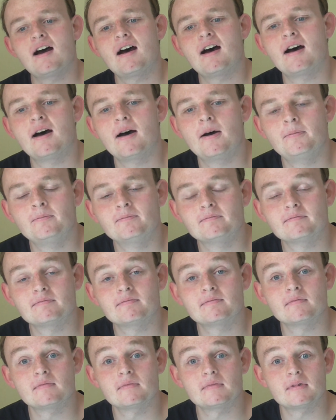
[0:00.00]
I
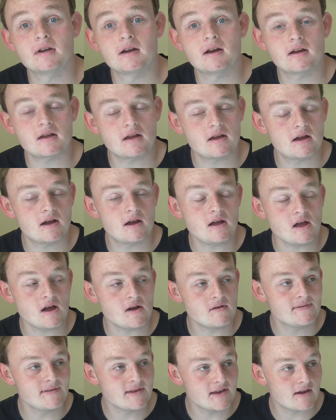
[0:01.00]

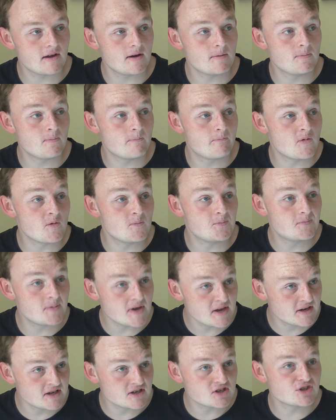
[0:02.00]
think the
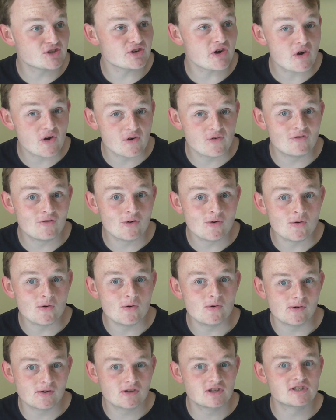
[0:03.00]
biggest shock of
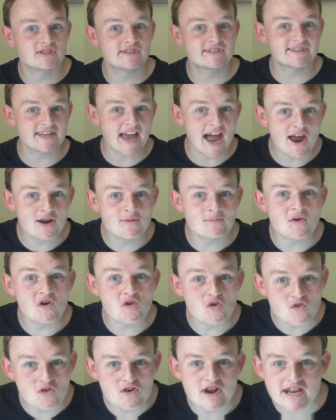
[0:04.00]
all, San
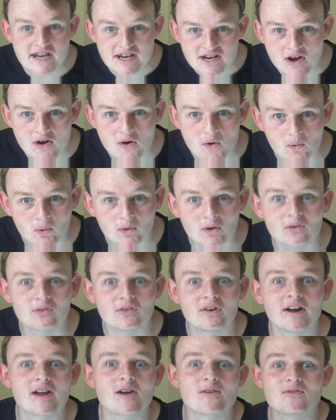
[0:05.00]
Marino
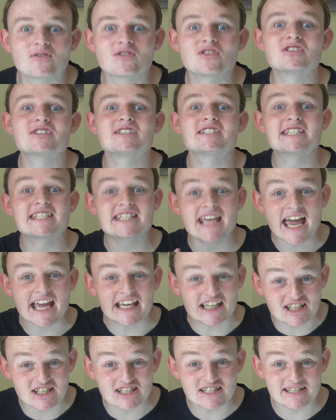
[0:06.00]
qualifying for the
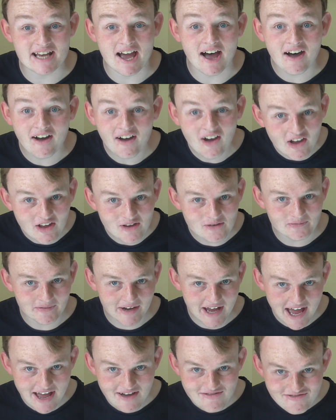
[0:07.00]
second
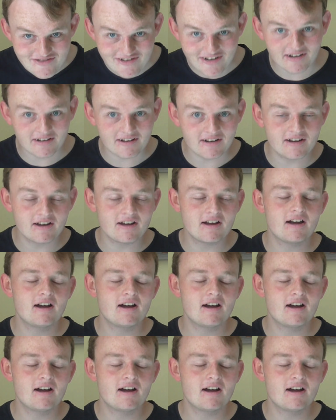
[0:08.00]
time ever.